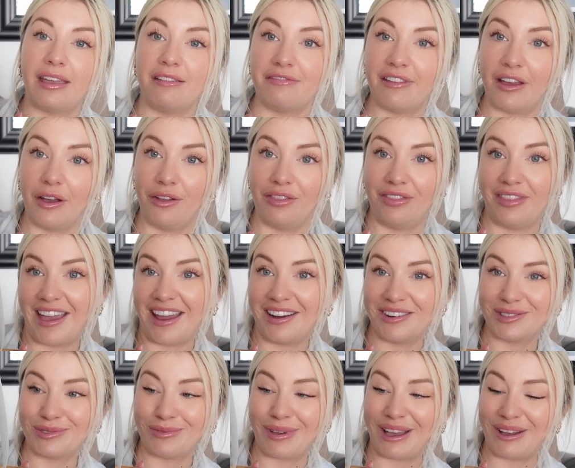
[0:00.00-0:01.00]
fit on there
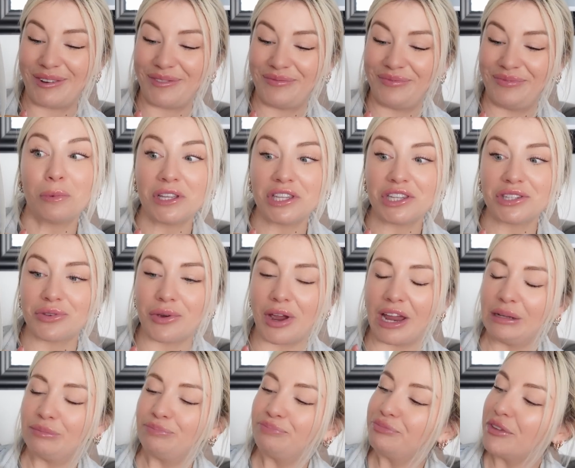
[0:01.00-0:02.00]
as well, which is great.